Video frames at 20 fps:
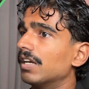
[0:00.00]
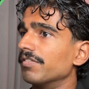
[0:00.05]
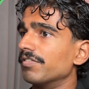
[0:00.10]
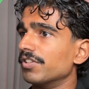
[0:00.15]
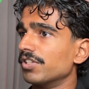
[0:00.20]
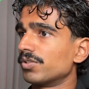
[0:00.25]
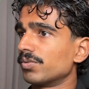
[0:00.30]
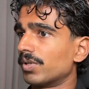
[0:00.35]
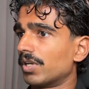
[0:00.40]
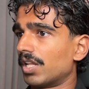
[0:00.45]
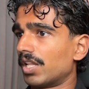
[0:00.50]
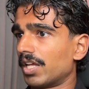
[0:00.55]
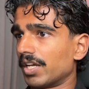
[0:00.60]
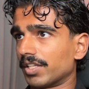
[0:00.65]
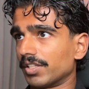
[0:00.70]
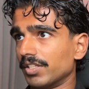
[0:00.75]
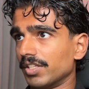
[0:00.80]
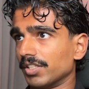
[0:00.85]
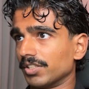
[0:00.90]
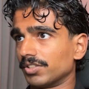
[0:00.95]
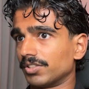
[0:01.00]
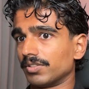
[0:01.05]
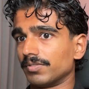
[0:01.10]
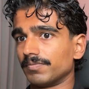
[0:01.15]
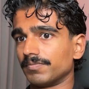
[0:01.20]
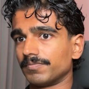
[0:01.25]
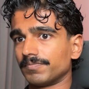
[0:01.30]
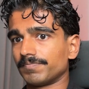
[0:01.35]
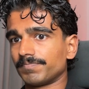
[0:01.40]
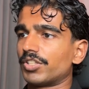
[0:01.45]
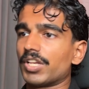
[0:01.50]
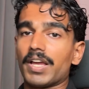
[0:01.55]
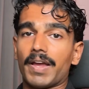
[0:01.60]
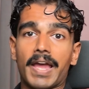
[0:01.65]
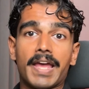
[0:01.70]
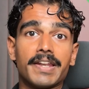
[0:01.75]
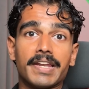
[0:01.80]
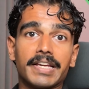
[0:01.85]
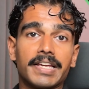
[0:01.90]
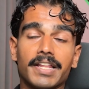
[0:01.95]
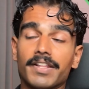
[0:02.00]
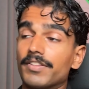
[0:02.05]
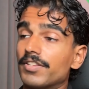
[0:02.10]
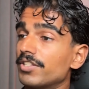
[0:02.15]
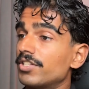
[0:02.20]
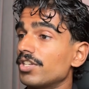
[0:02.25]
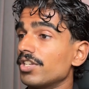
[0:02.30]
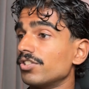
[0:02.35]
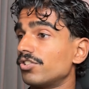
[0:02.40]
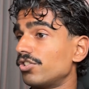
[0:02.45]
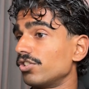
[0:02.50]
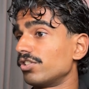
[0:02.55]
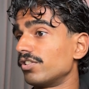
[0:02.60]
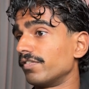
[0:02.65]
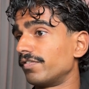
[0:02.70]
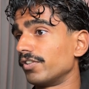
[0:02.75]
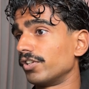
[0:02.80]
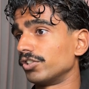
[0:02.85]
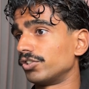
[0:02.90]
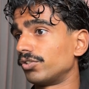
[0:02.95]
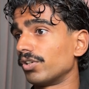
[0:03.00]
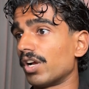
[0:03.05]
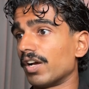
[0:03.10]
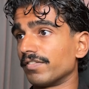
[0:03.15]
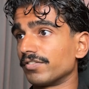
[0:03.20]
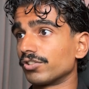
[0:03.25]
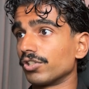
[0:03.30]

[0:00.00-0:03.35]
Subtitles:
For this one, I like this. So yeah, and again, this is just the first draft.